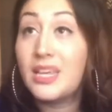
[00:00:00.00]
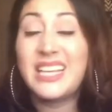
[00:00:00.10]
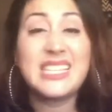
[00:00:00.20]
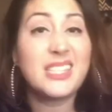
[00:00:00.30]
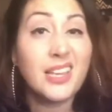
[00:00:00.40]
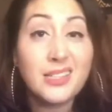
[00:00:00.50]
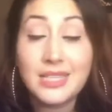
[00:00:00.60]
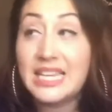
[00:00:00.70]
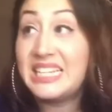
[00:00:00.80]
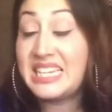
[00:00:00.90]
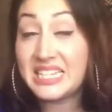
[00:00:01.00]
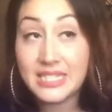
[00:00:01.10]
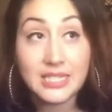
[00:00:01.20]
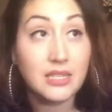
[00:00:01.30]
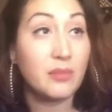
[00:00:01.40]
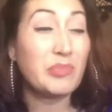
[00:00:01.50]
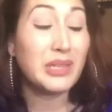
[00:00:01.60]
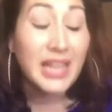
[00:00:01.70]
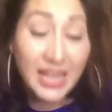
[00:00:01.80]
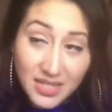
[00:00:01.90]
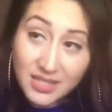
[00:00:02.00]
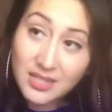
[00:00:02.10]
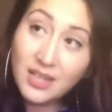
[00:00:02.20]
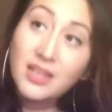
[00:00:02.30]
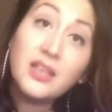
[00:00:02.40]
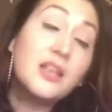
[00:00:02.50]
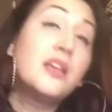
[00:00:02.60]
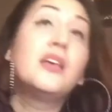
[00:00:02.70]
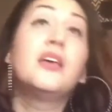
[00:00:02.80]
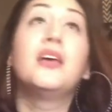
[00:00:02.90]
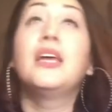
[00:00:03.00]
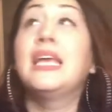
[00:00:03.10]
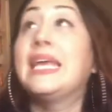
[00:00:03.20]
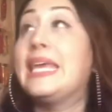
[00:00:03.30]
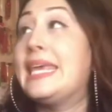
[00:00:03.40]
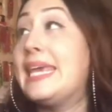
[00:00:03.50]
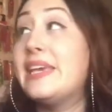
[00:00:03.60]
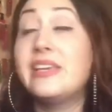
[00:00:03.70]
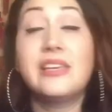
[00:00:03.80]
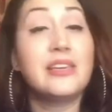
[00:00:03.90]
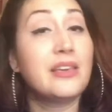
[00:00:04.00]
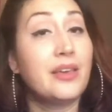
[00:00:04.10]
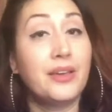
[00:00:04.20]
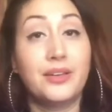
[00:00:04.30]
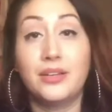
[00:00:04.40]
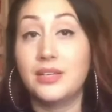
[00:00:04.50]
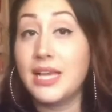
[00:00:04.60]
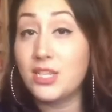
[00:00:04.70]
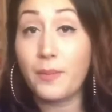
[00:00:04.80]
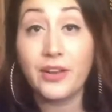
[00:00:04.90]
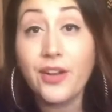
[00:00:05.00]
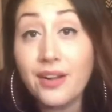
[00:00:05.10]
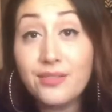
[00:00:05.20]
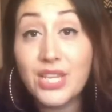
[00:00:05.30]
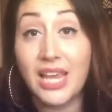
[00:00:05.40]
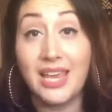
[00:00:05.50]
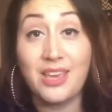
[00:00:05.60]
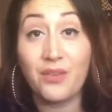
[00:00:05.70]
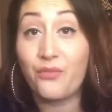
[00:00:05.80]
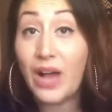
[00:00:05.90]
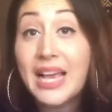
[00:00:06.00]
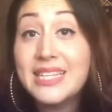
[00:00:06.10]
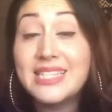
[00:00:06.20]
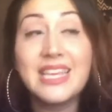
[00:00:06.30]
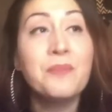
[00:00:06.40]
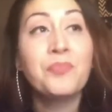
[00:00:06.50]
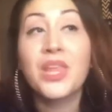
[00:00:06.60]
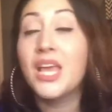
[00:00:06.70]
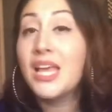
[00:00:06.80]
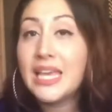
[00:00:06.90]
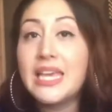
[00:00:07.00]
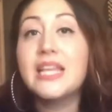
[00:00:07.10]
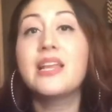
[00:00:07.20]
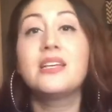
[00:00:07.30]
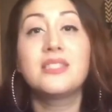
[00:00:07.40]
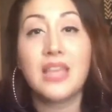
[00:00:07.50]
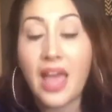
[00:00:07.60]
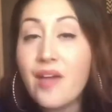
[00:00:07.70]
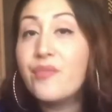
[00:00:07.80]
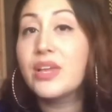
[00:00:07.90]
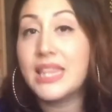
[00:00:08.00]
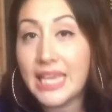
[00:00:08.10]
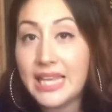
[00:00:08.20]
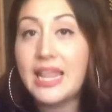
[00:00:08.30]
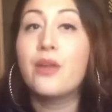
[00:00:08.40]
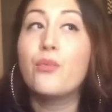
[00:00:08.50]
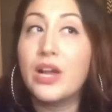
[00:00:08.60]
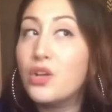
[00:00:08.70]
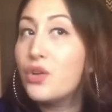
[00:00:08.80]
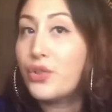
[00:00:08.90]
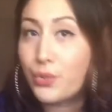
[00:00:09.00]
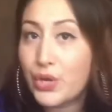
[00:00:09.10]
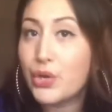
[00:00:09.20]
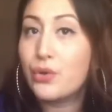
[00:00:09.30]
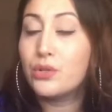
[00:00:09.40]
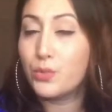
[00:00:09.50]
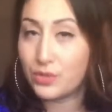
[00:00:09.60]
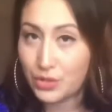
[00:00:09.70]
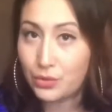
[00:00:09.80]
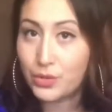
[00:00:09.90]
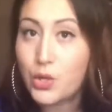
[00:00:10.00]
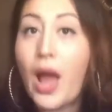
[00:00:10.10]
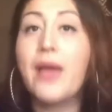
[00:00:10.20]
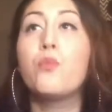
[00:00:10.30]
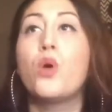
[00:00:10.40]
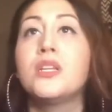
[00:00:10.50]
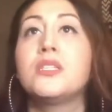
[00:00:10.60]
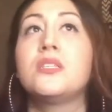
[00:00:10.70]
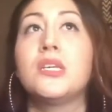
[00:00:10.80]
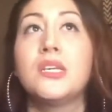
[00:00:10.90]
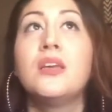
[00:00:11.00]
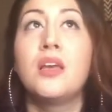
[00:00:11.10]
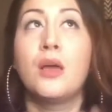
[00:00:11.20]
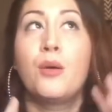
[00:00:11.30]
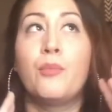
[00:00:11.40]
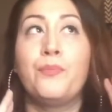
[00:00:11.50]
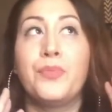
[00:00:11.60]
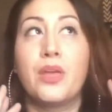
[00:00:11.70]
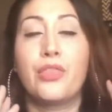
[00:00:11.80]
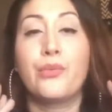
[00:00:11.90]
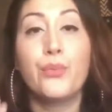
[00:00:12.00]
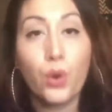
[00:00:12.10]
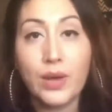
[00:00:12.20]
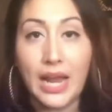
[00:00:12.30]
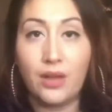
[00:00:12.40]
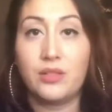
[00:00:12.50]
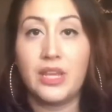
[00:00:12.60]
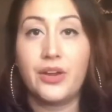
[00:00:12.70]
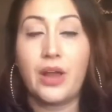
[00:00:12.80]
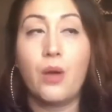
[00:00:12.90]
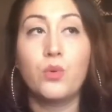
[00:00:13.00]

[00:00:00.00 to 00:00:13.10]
He sings, he dances, he plays. He gets on my nerves, he fights. He does everything that a regular 3-year-old will do. So I want to throw it out there.